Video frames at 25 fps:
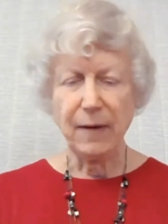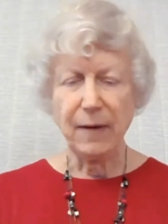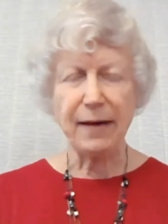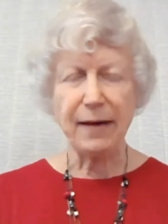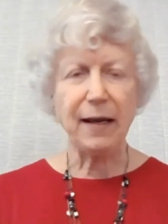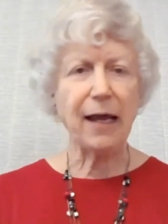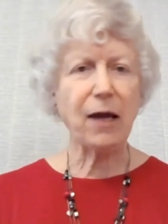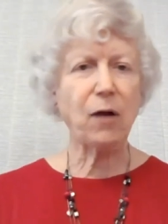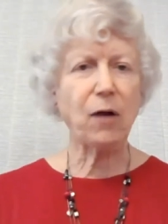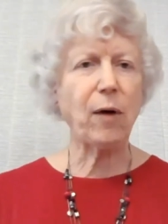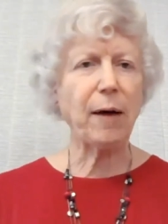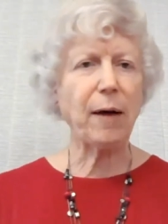
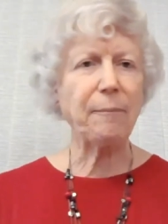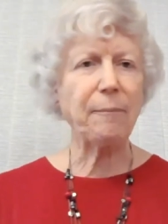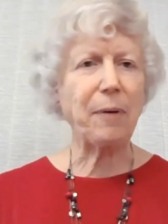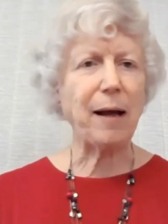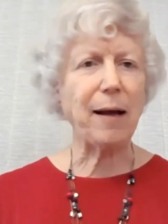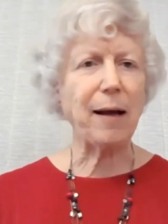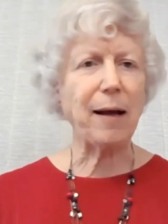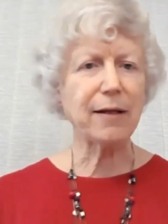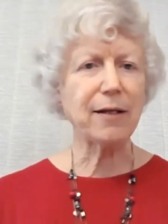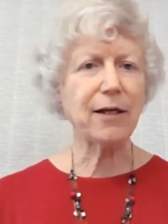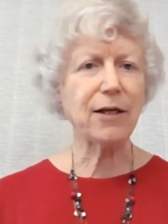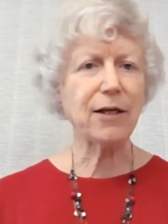Unlike what
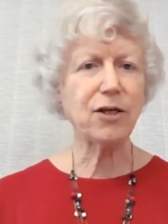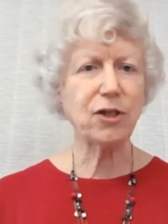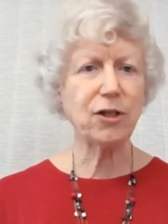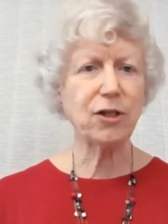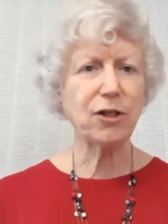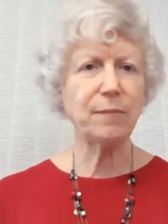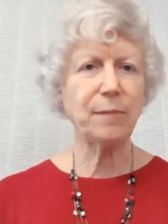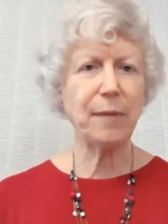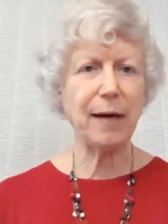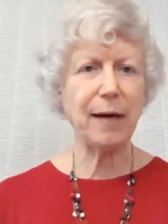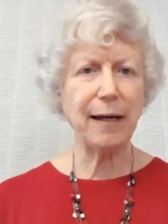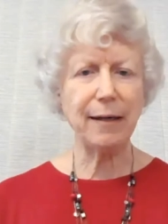
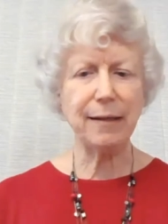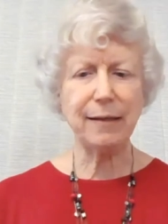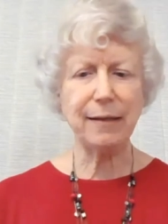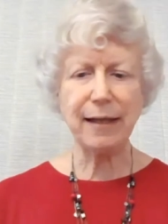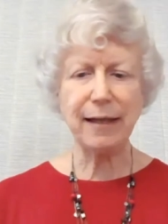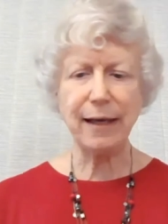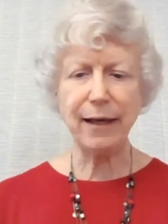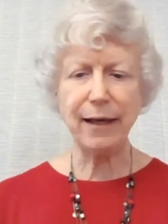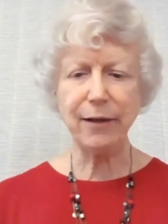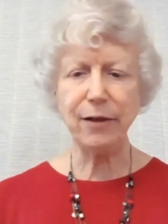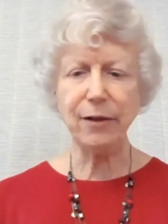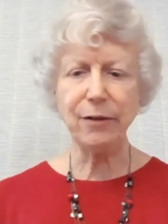politicians might
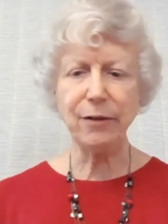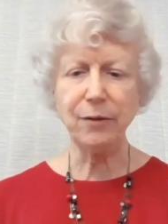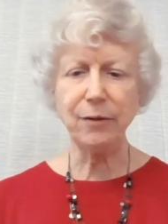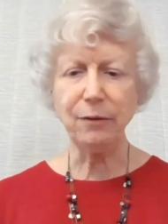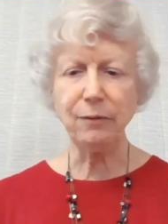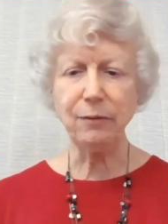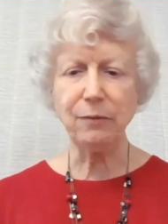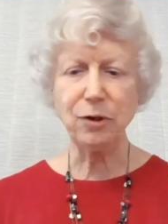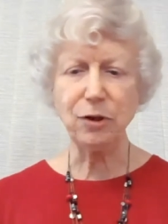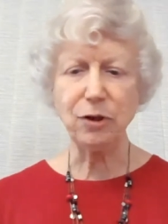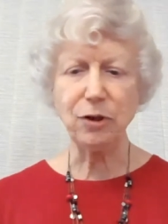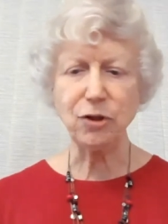tell
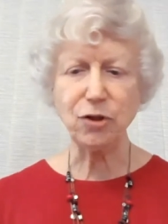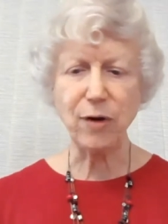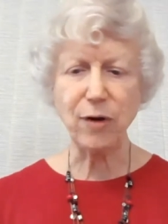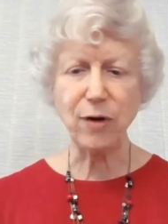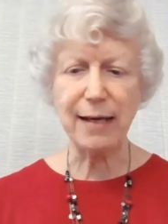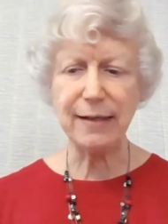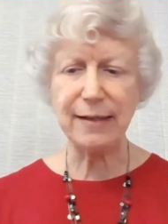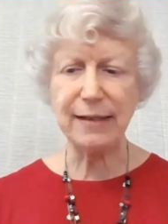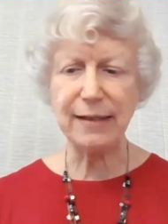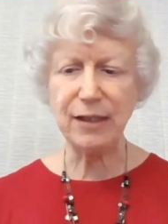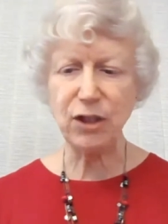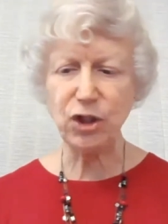you, to
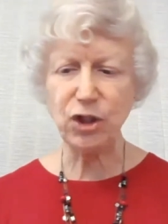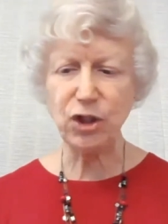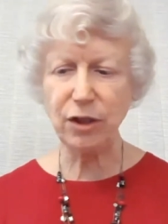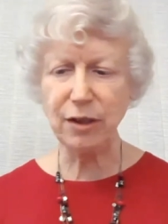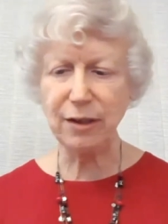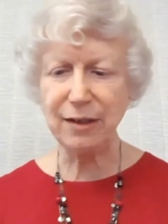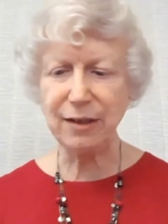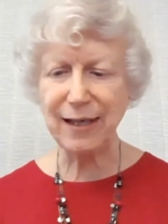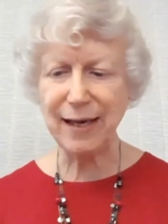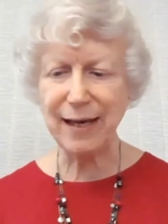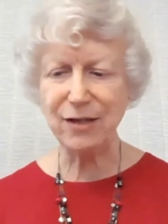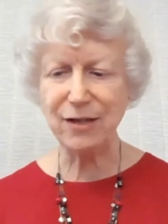
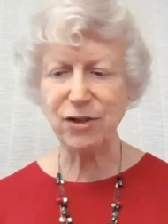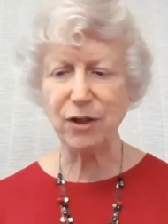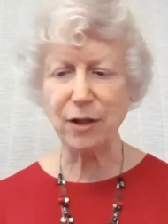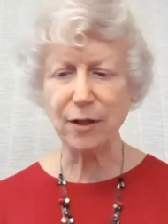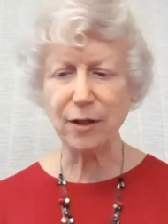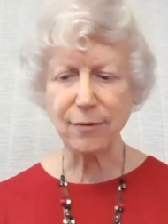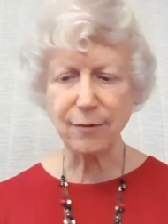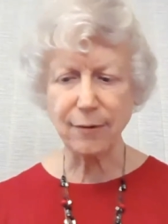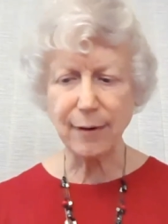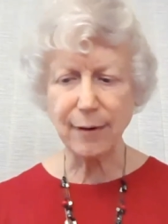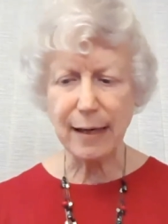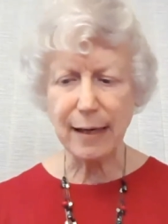transition takes
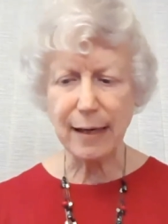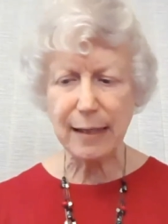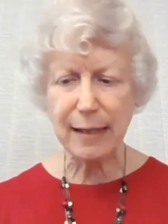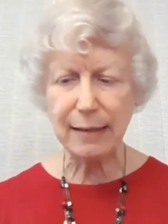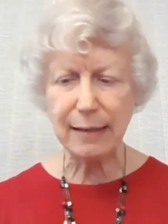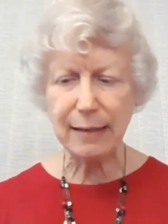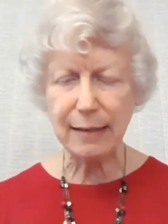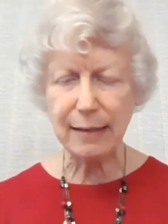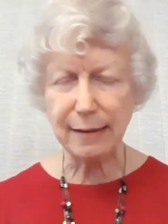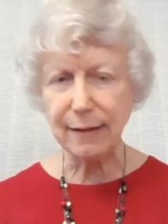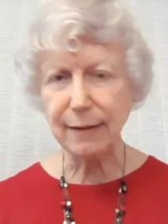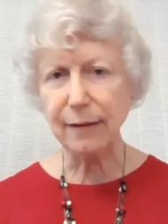a
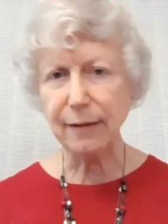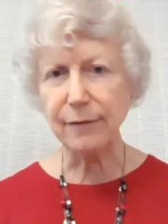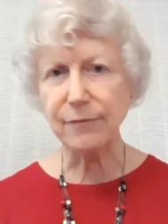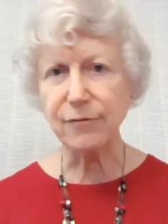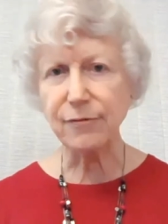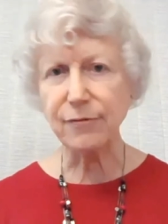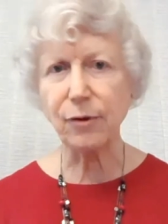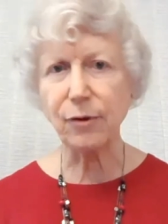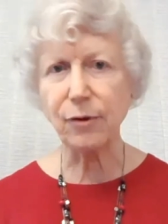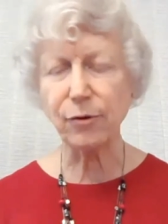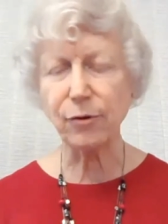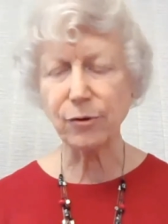great deal of
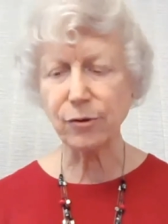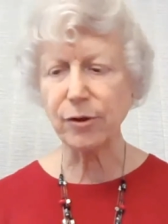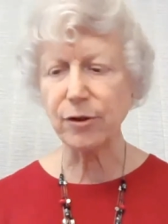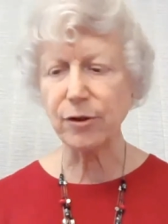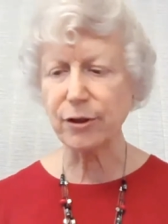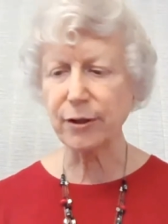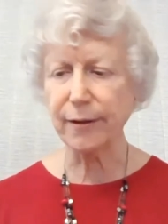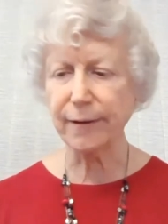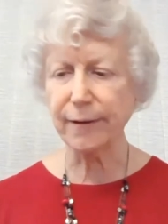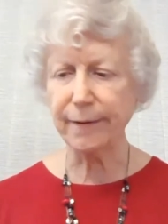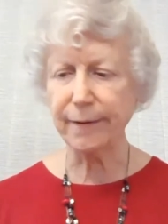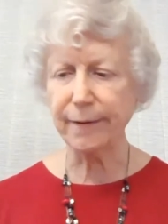soul
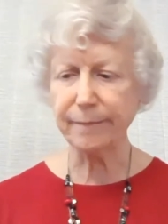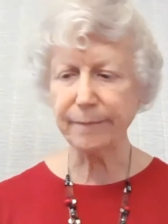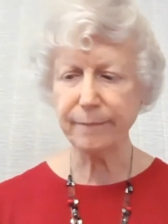searching.